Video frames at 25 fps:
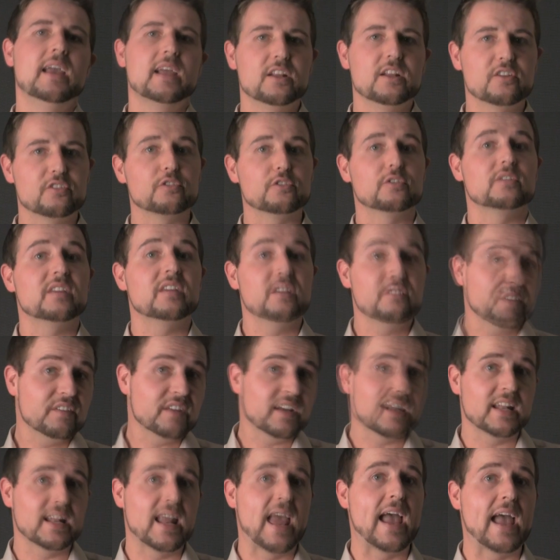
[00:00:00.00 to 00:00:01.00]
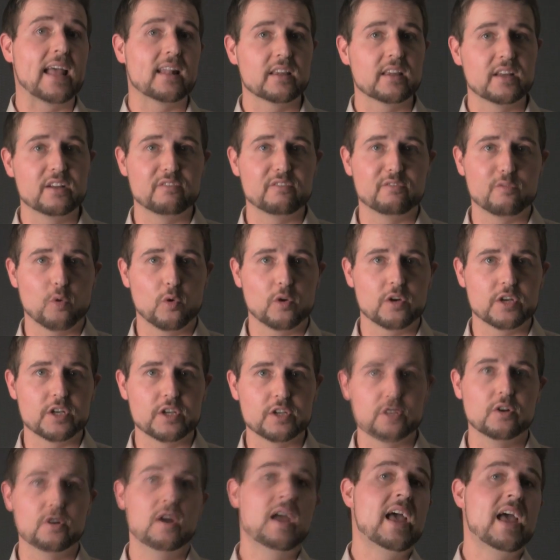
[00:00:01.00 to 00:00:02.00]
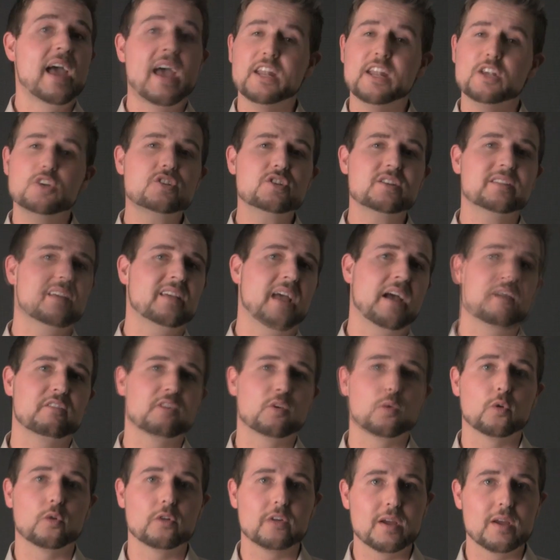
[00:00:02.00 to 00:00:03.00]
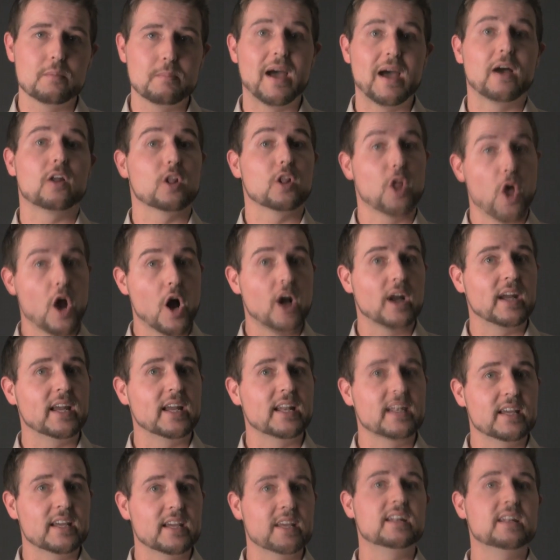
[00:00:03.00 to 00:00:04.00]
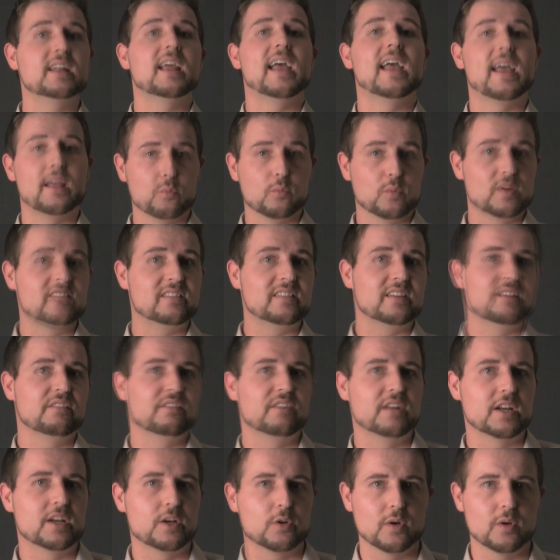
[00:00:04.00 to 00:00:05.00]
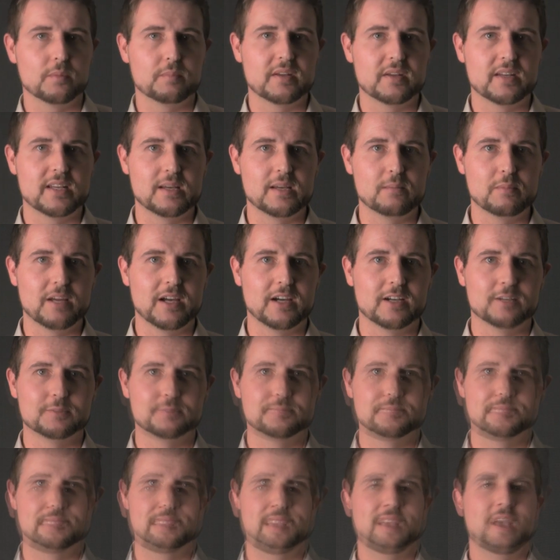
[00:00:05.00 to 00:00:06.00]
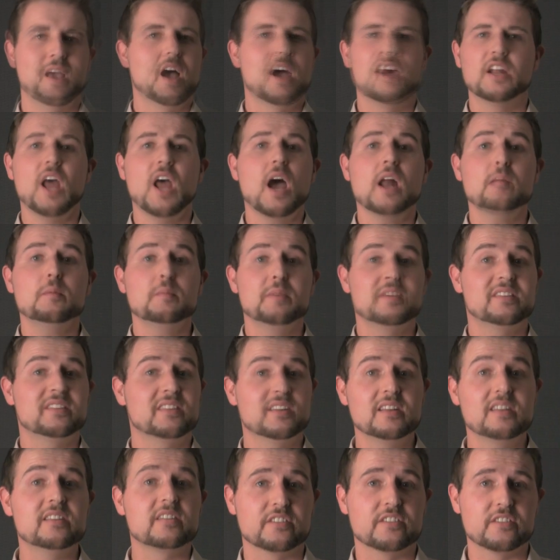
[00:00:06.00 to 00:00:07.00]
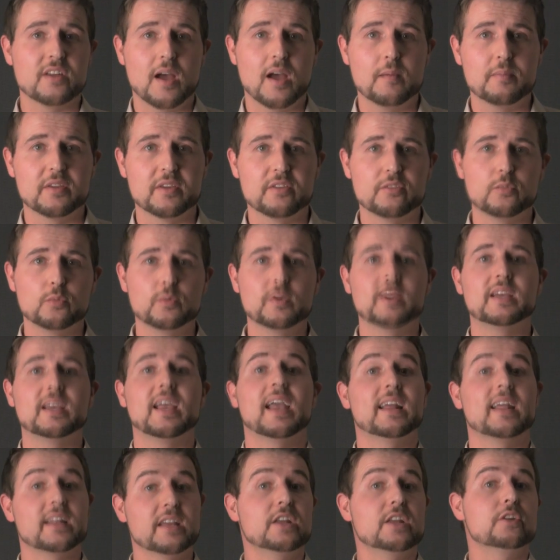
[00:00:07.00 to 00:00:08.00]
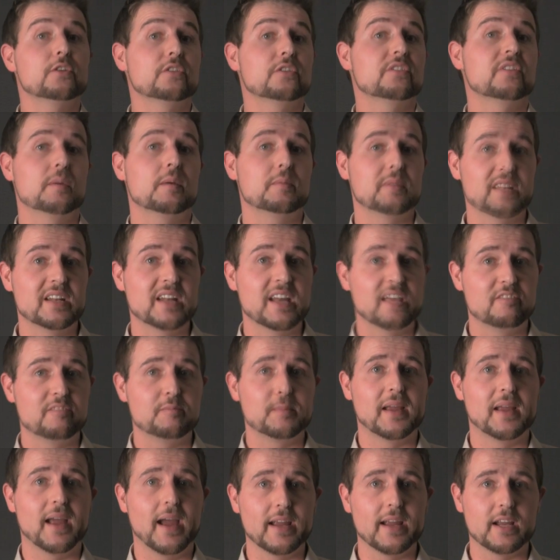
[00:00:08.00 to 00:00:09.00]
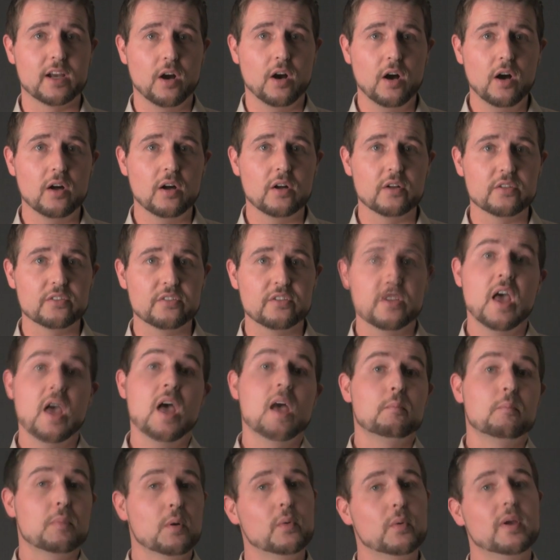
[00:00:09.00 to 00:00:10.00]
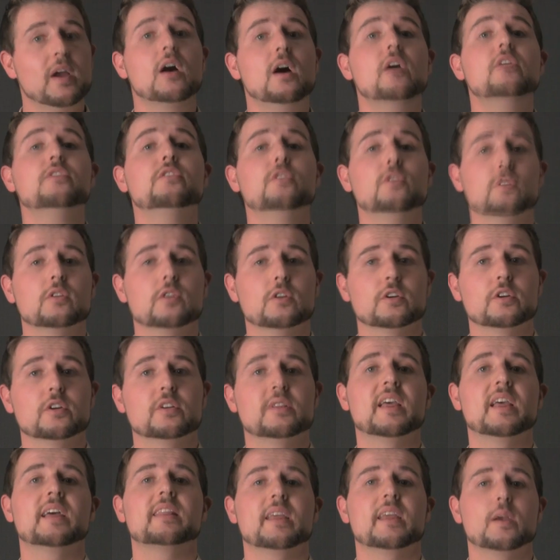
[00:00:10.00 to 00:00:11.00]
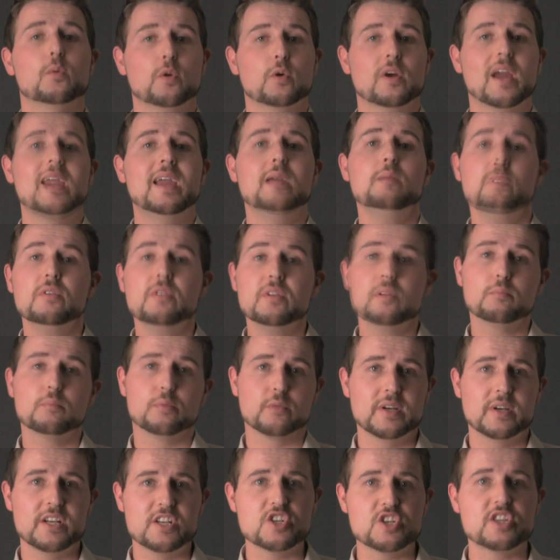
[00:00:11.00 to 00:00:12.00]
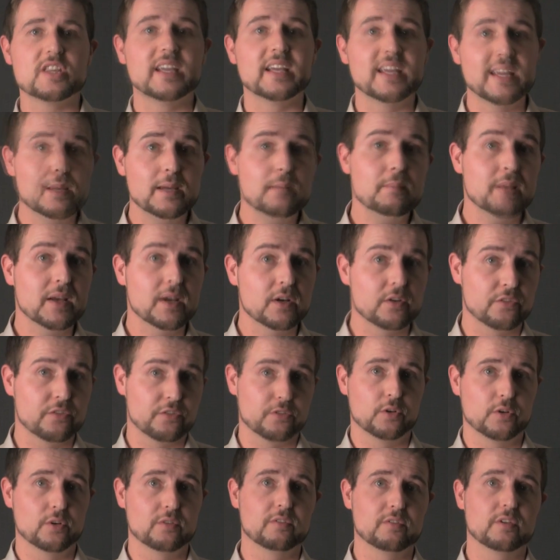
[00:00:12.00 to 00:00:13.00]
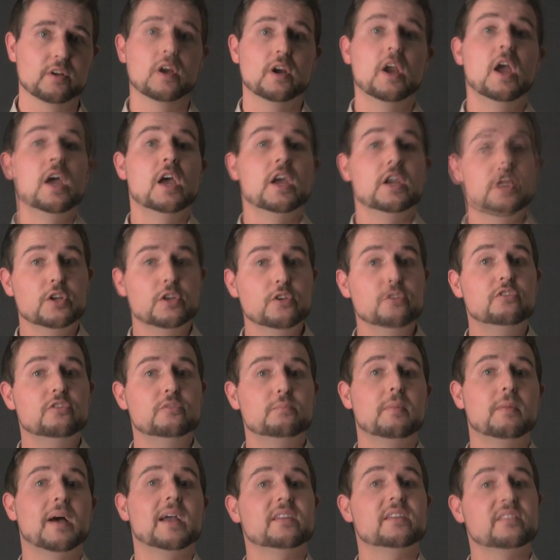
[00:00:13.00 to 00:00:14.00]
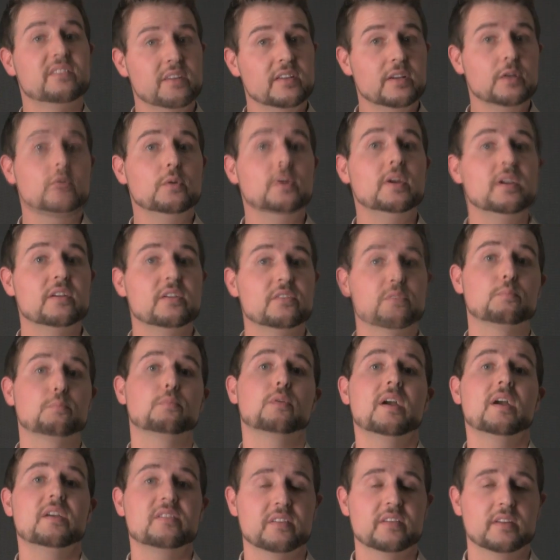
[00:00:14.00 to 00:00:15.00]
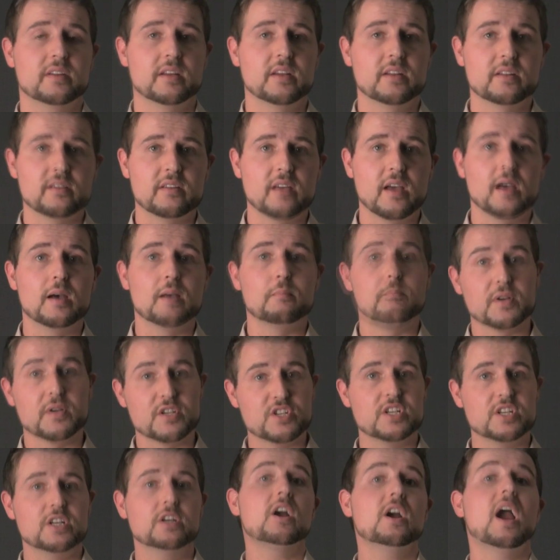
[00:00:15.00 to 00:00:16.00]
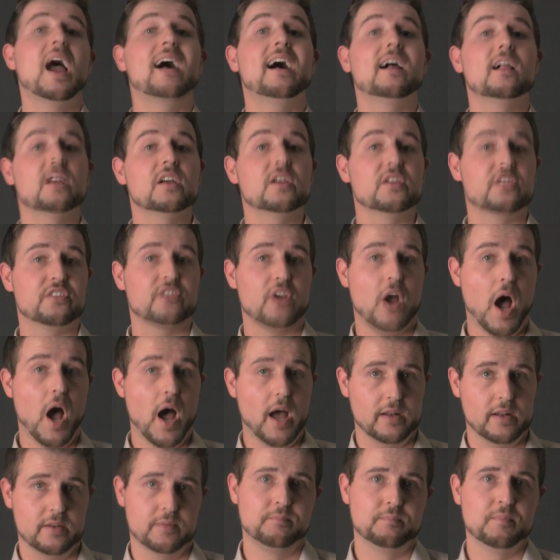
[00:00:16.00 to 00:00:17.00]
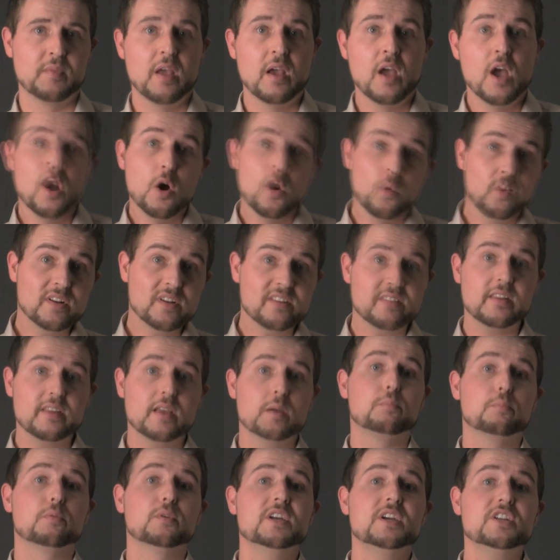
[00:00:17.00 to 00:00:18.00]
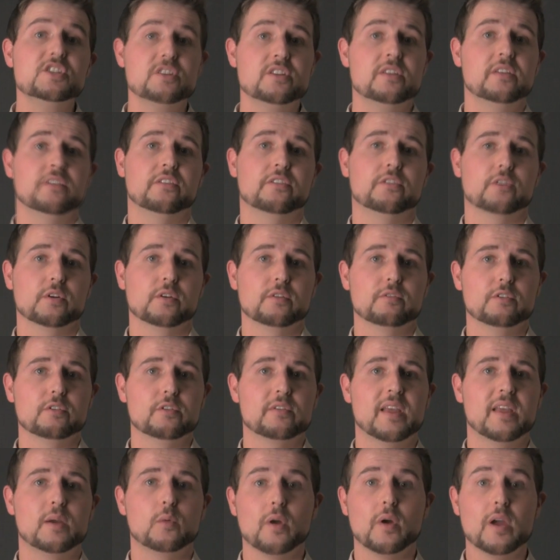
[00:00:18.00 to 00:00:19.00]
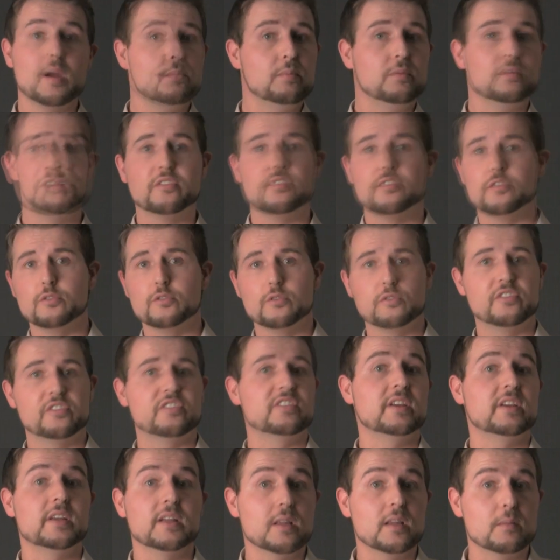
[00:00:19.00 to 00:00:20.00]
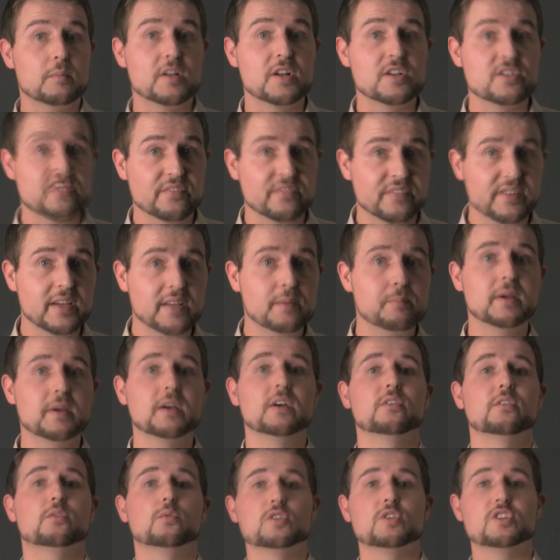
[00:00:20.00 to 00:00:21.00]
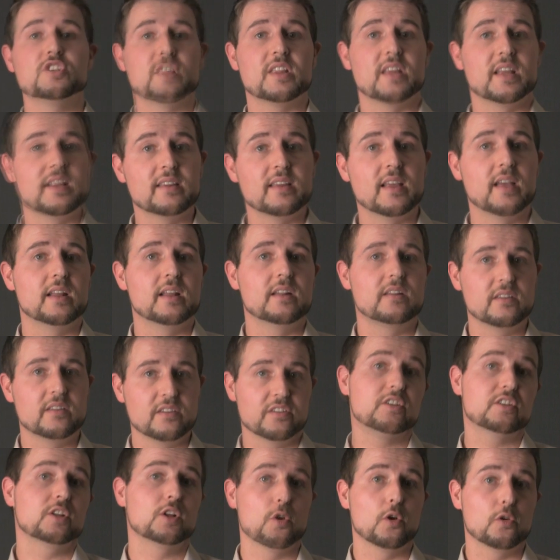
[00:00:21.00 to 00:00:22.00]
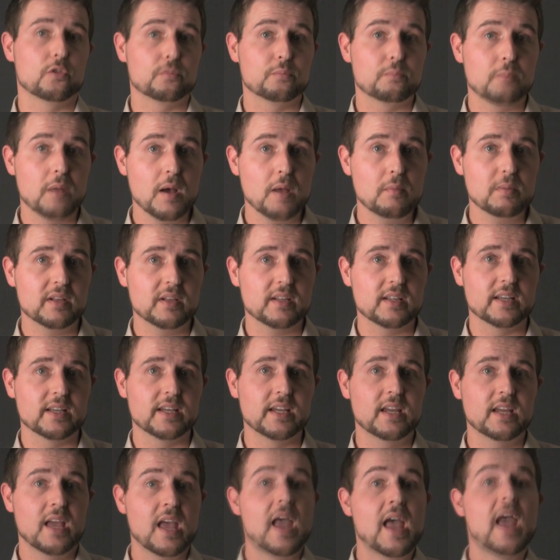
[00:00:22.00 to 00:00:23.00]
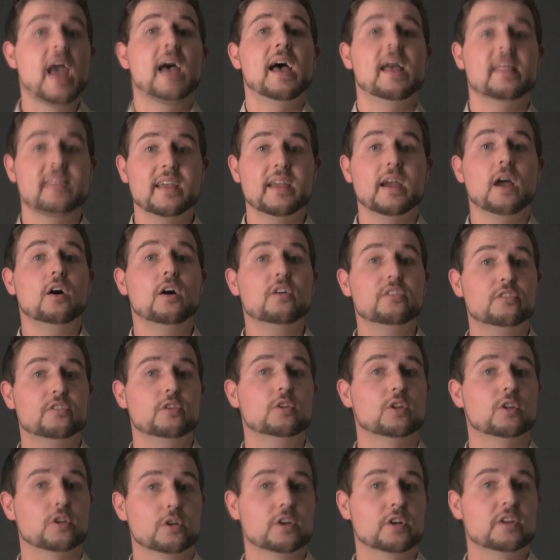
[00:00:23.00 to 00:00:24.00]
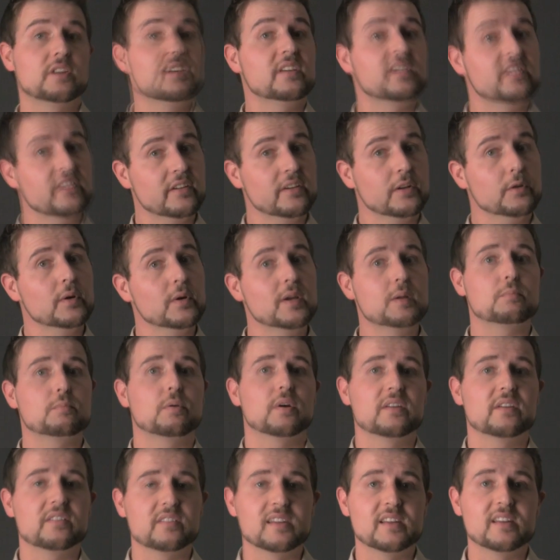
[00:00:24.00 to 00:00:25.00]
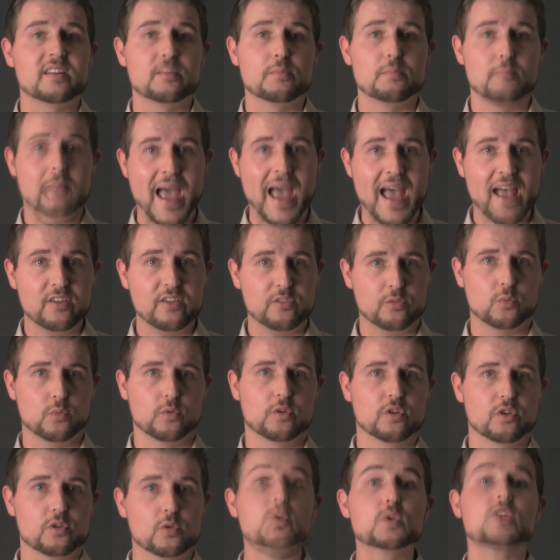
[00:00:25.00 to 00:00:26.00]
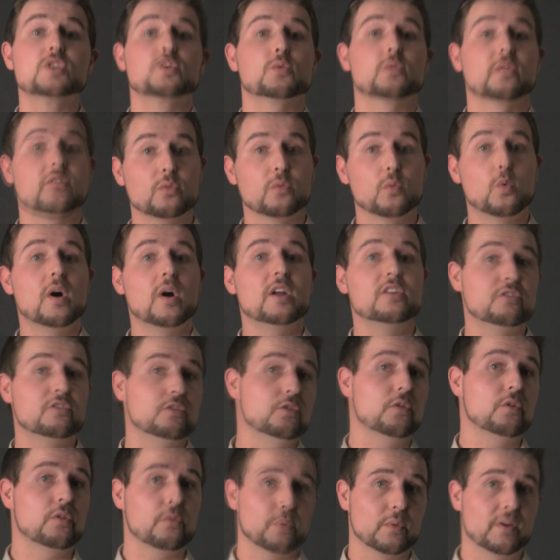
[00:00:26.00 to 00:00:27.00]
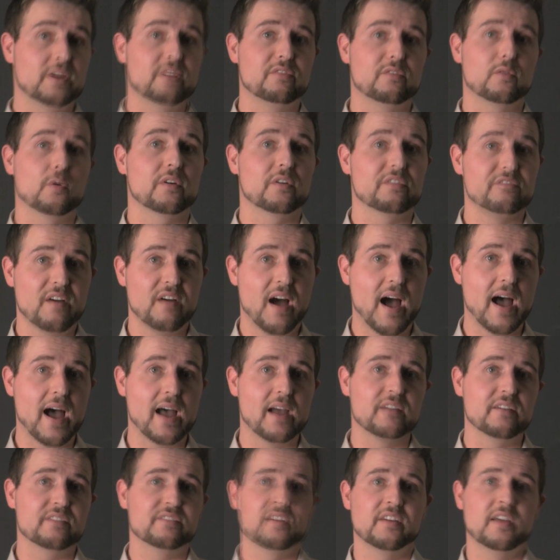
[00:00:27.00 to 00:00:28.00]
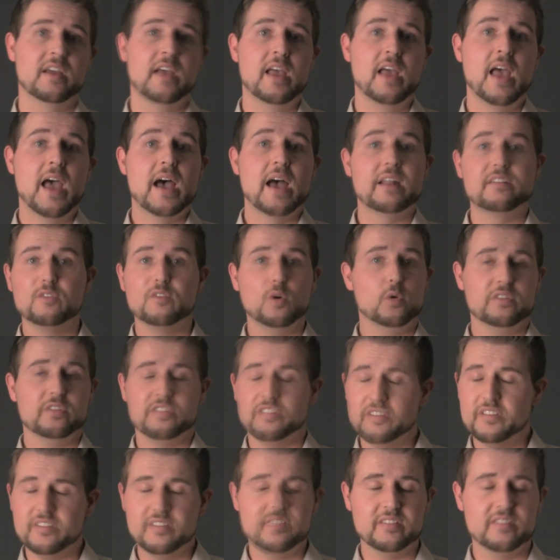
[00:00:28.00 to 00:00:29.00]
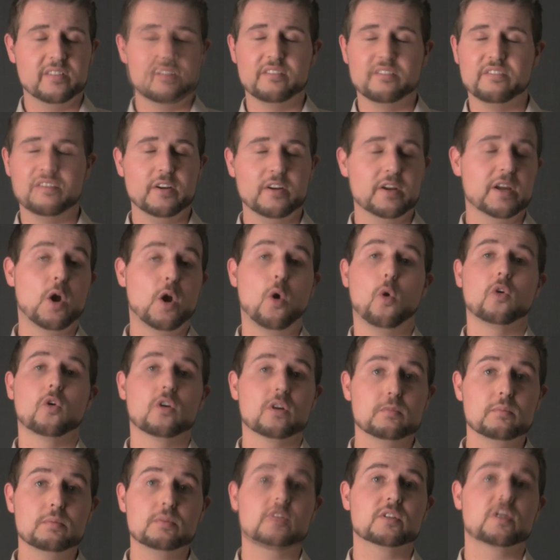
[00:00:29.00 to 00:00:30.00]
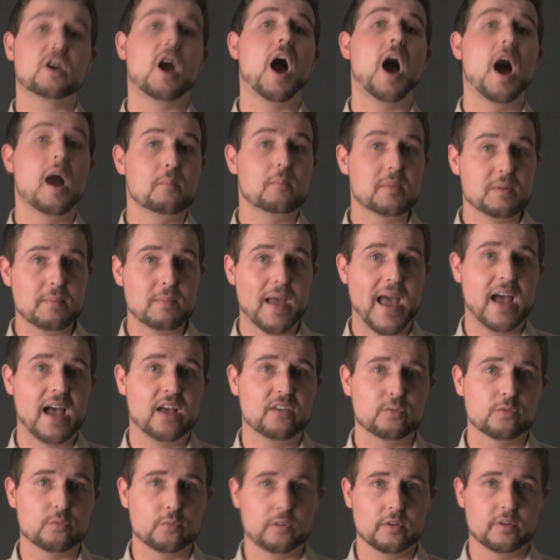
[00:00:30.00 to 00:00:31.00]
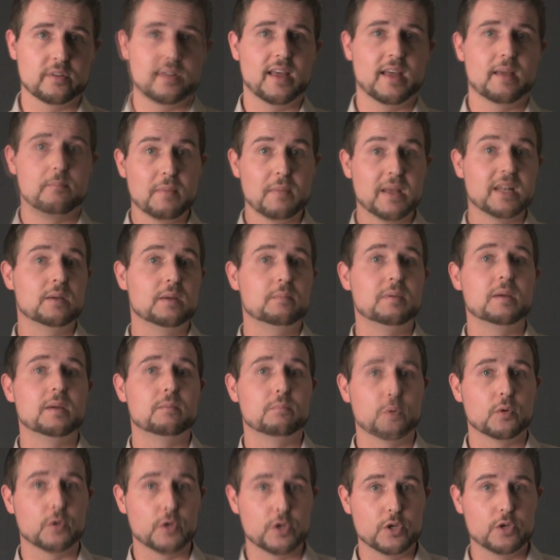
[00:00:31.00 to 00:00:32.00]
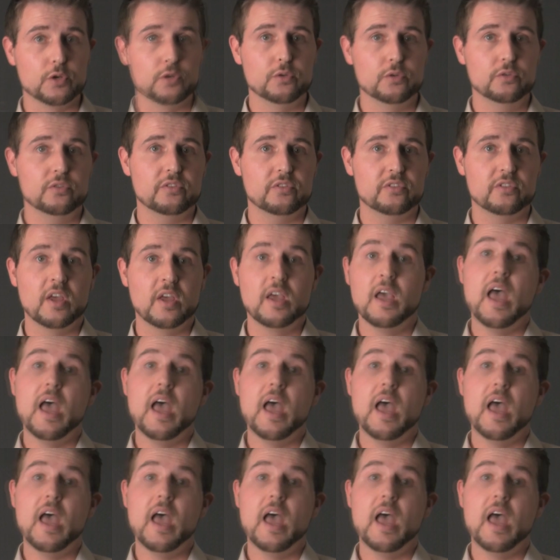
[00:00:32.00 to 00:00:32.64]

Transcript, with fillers: and certificate handling for you. And you just have to worry about logging in and receiving encrypted email. Anonymous didn't stop this week at intercepting FBI calls, but we also learned that they were able to breach the email server used by Syria's president, uh, Bashar al-Assad. Once they breached the server, they were able to steal a bunch of emails, which they then disclosed publicly, and they also learned the Syrian president's password, which was 12345. And of course, this is a very horrible common password that many people use,